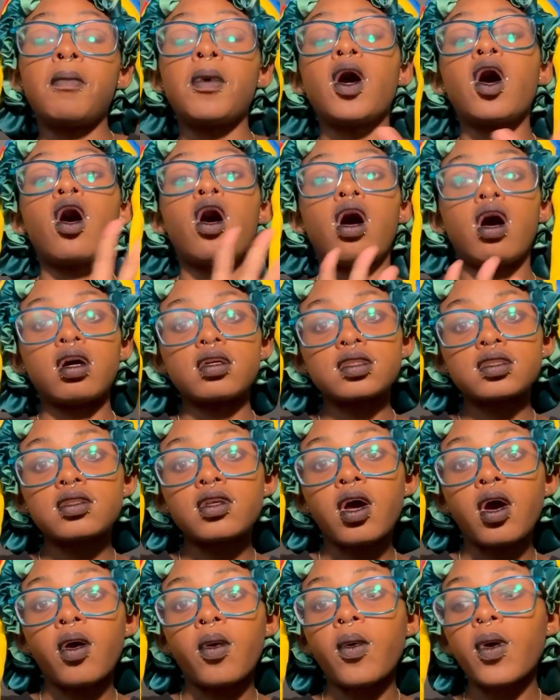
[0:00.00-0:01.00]
but
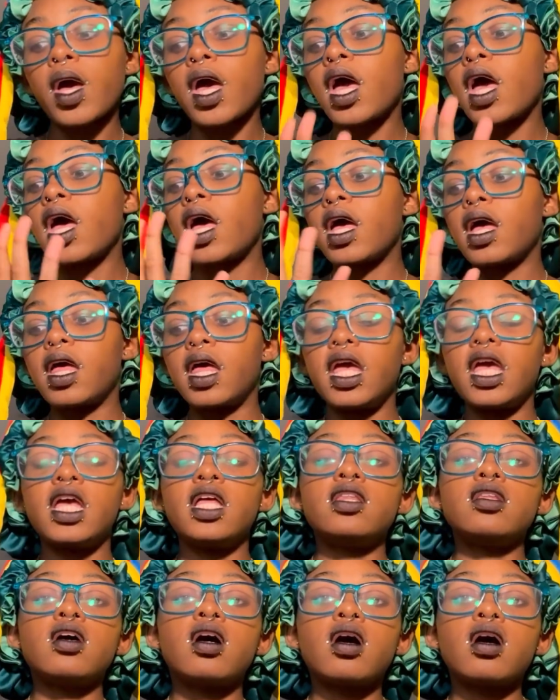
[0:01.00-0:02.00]
also
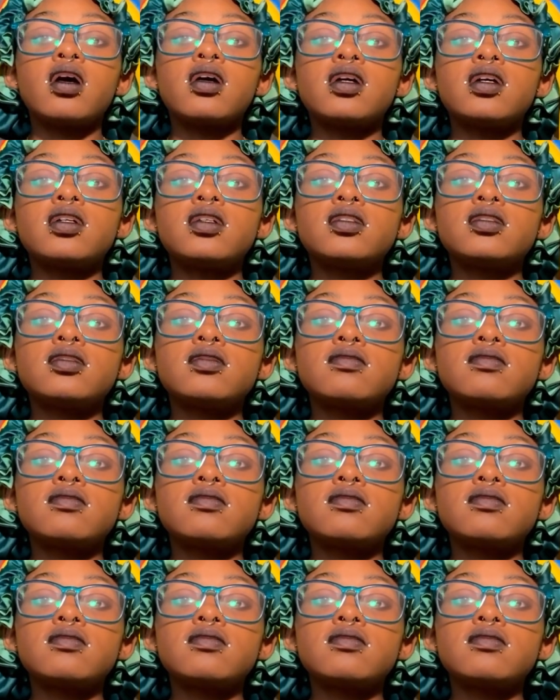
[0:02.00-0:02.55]
in the